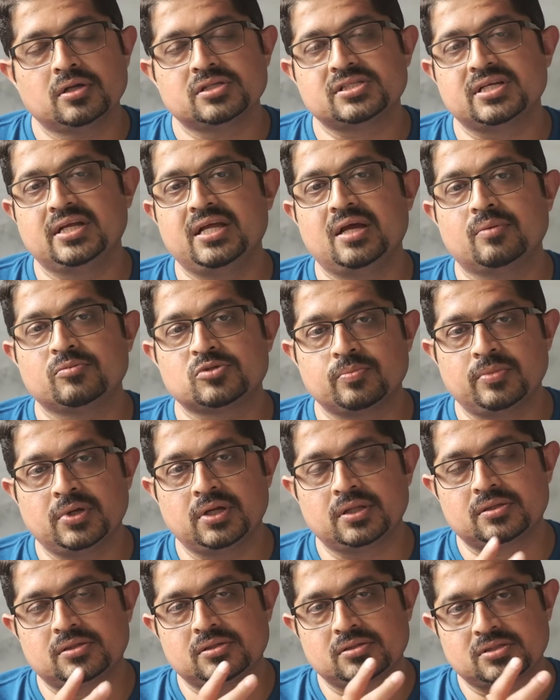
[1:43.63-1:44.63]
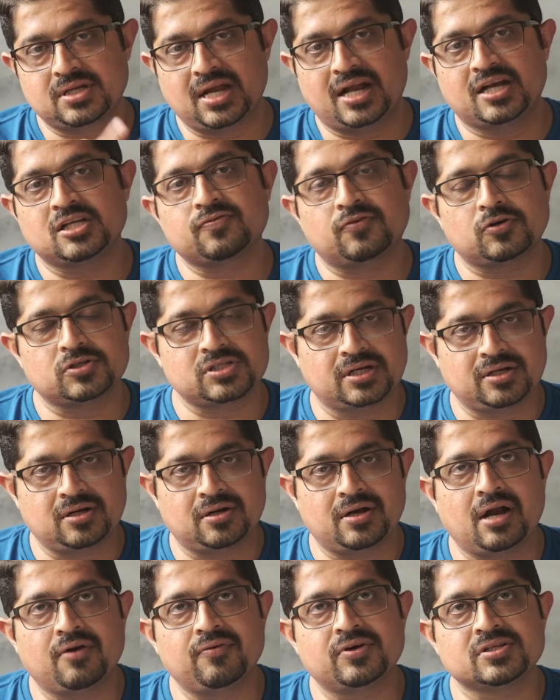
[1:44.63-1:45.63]
CDM Smith stands for gender
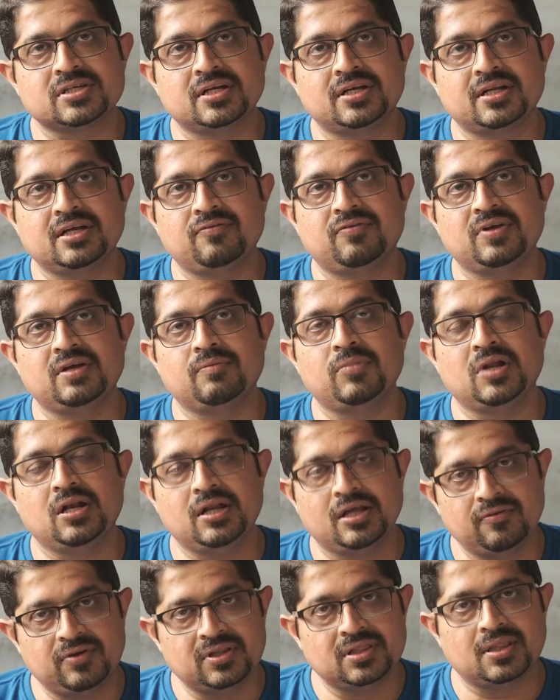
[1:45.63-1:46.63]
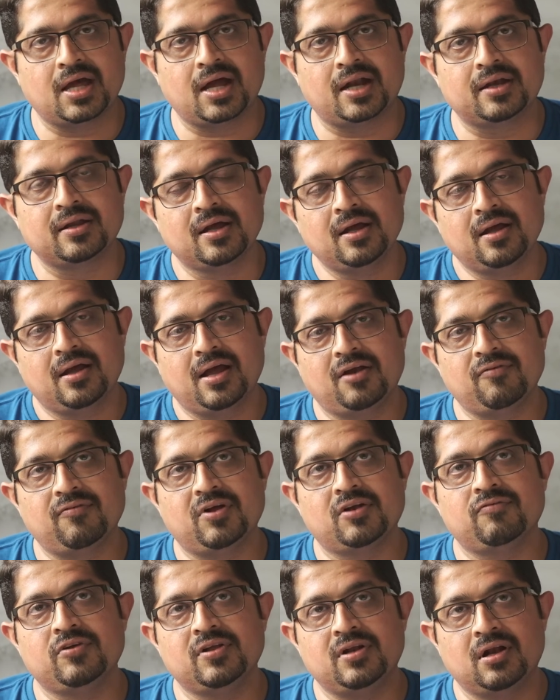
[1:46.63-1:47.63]
diversity, we believe in that, and
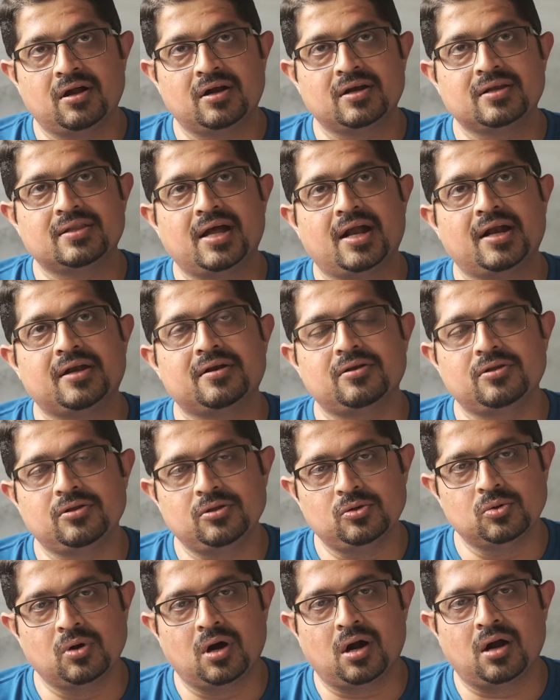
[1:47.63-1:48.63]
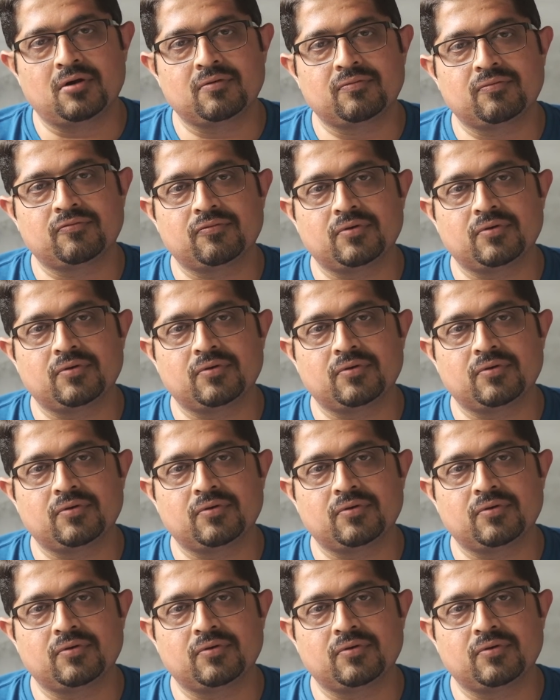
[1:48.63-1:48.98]
when we learned that you are